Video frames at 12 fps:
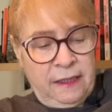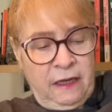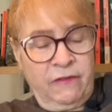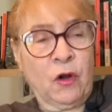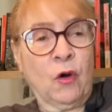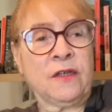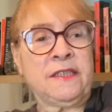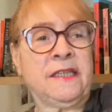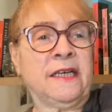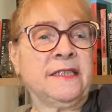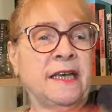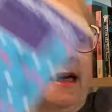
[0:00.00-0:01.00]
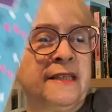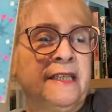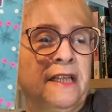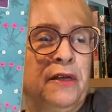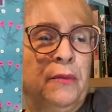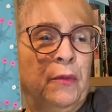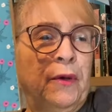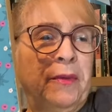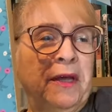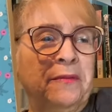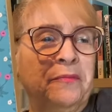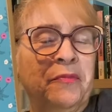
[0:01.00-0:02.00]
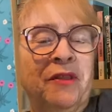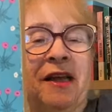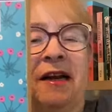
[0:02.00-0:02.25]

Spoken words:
of course, there's excellent women that